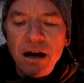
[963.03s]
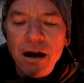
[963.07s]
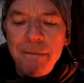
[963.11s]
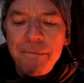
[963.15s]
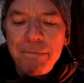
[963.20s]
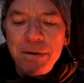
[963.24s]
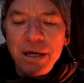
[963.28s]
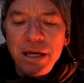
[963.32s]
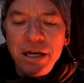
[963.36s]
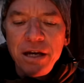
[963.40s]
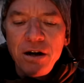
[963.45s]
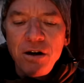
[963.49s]

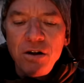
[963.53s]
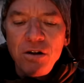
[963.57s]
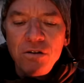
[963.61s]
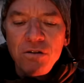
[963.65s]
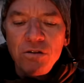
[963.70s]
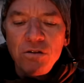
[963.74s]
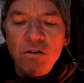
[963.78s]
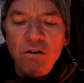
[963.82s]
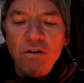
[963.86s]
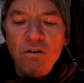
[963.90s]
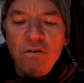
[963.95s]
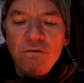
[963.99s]

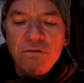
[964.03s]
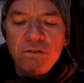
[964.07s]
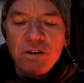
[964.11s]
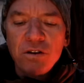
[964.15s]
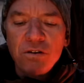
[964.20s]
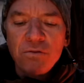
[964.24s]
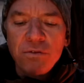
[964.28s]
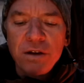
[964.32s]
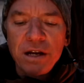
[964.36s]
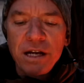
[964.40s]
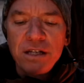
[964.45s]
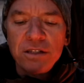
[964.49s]
uphill, over
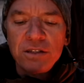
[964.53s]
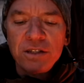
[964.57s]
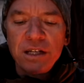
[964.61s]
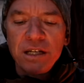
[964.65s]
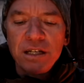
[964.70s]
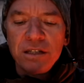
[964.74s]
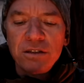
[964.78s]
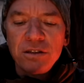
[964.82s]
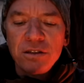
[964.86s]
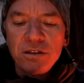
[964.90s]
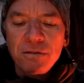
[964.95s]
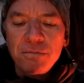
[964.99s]
a ridge,
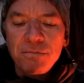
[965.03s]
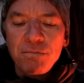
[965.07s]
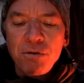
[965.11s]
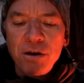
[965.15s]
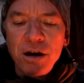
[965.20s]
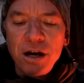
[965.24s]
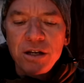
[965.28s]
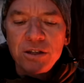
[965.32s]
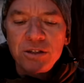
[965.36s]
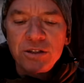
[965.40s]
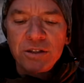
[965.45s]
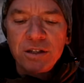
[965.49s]
into the
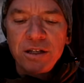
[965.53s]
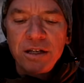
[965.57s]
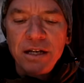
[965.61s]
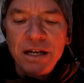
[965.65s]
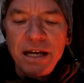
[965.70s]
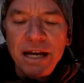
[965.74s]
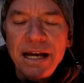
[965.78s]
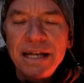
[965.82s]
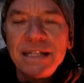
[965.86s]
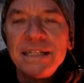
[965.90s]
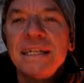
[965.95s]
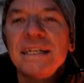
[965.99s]
brush,
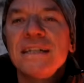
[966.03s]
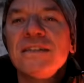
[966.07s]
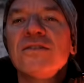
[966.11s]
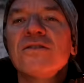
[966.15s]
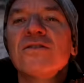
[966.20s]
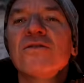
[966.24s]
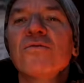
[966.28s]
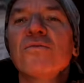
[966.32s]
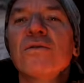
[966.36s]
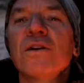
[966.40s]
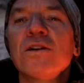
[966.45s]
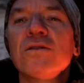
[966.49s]
and into
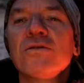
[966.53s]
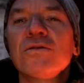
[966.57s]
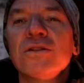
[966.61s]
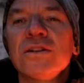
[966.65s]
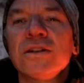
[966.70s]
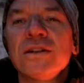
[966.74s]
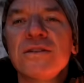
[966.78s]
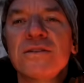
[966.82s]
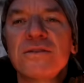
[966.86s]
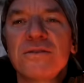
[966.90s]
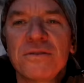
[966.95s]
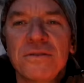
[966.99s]
the
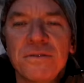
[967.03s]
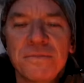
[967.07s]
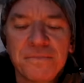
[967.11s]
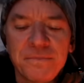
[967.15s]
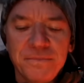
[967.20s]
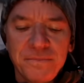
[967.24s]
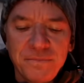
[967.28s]
wilderness.